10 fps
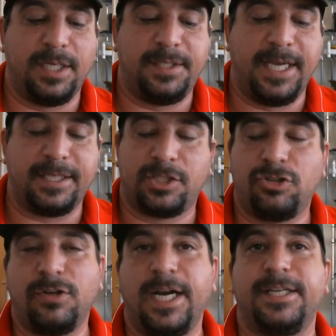not
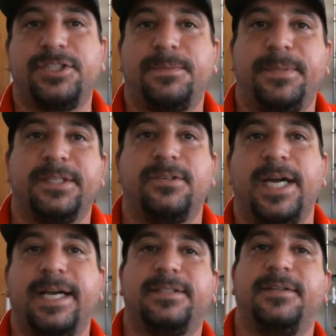crushed, but
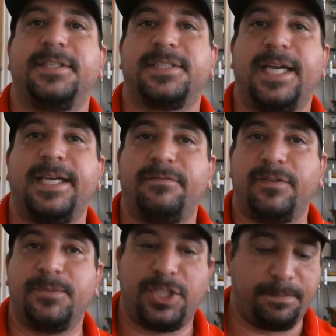cracked on the side
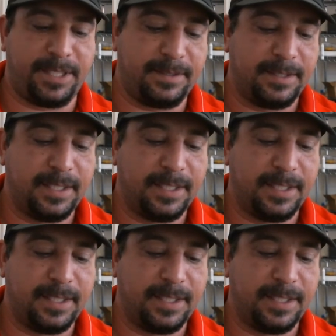from shipping.